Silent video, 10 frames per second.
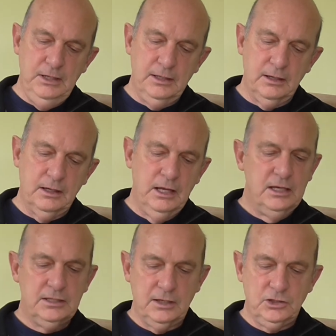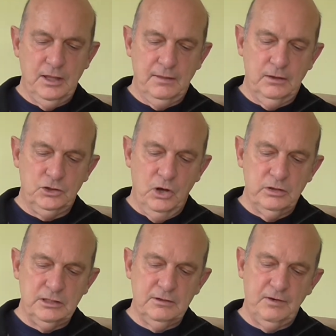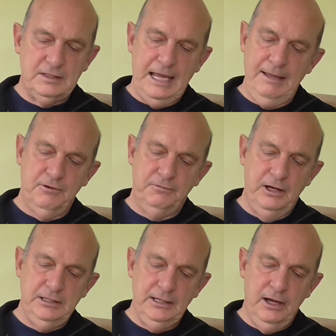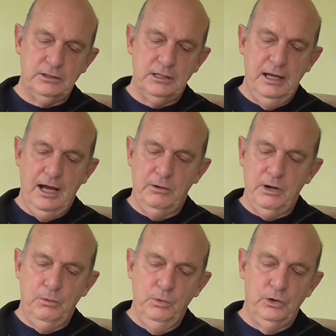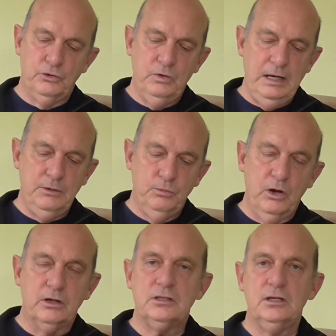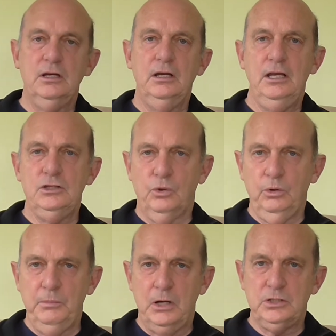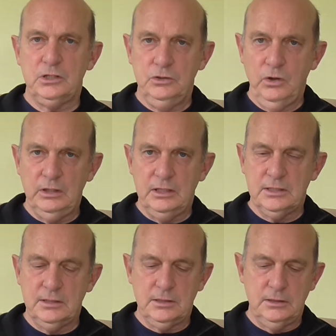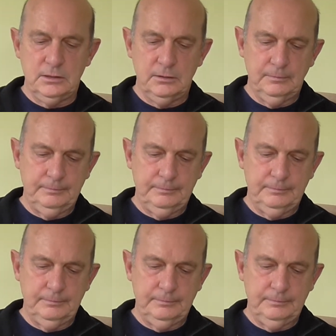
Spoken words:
media, such that the chances of us ever finding out how our world really works is almost non-existent.